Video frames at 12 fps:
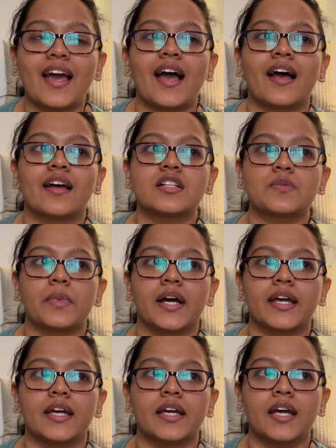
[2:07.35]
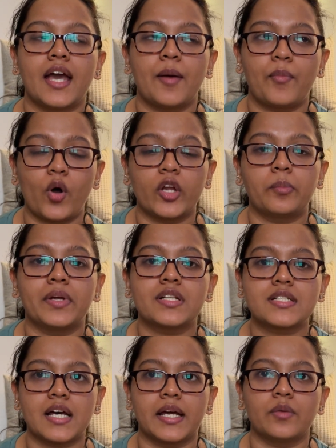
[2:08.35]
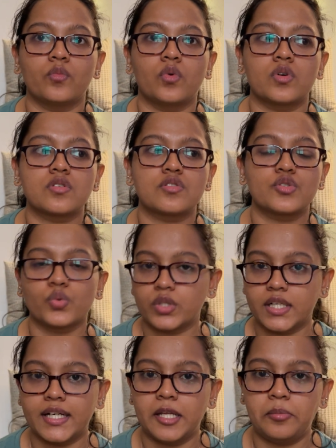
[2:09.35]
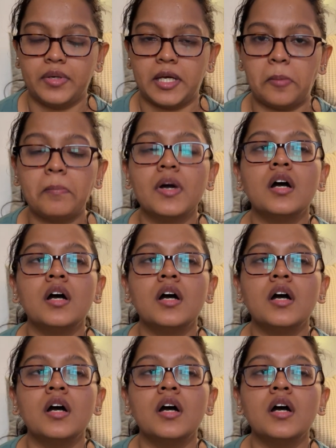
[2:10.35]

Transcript: and my appointment time was 2:30 p.m.